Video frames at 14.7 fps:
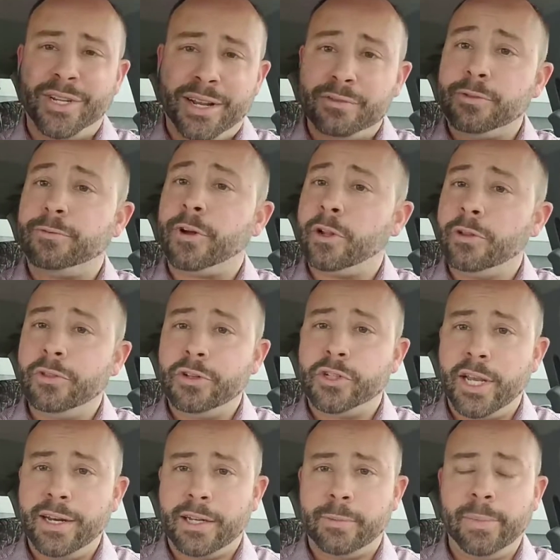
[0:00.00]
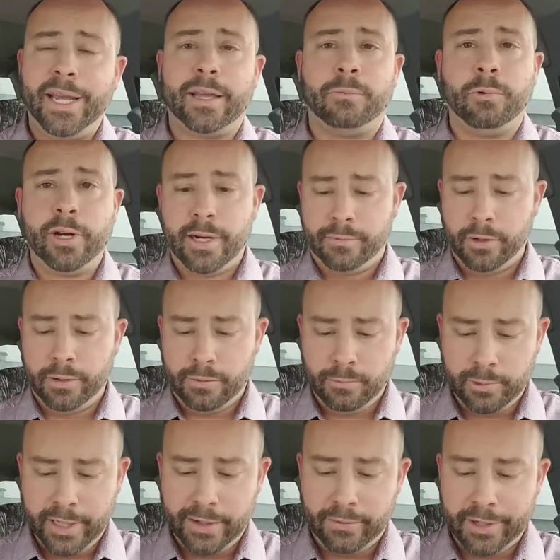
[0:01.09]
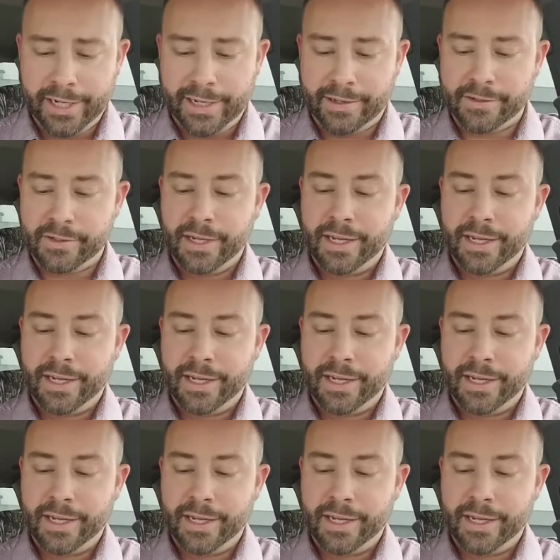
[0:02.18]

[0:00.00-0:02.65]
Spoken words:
You have to follow the chain of command, whatever it is.